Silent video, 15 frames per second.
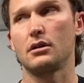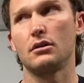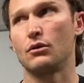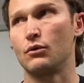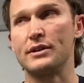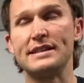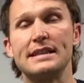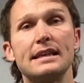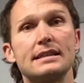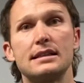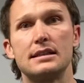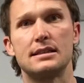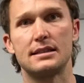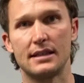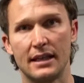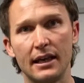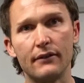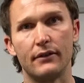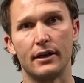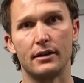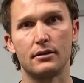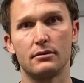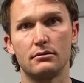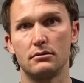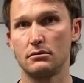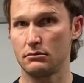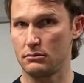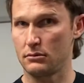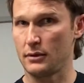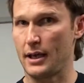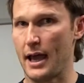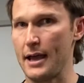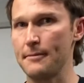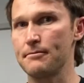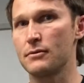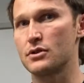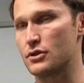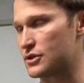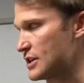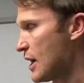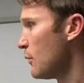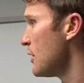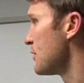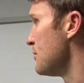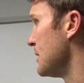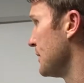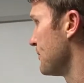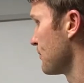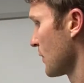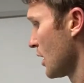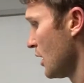resistance to give it. Okay, so stay with me.